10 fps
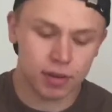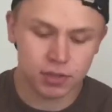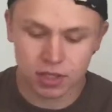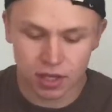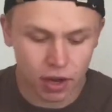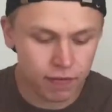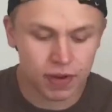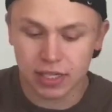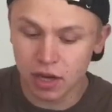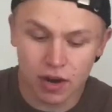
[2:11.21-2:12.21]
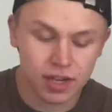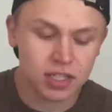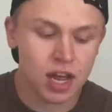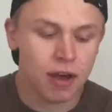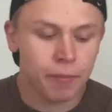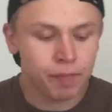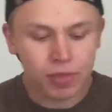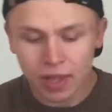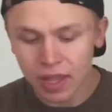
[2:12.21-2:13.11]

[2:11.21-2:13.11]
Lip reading: I'm just gonna go for like donuts now,